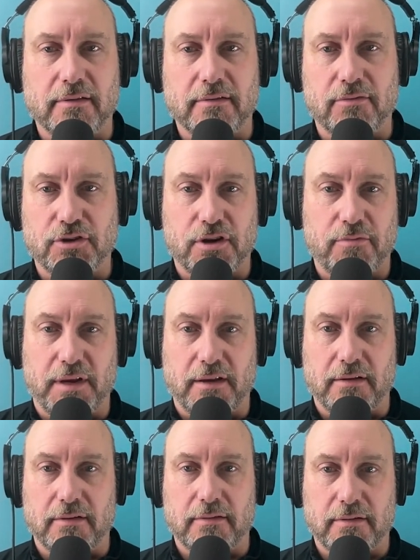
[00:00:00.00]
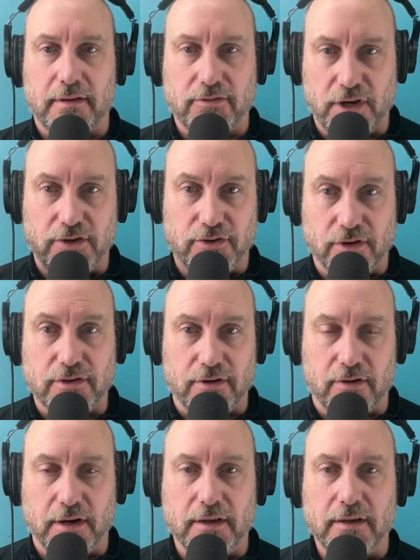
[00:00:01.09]
which could be change your
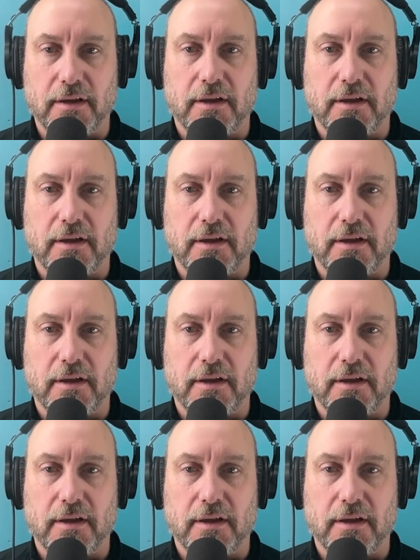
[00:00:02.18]
story,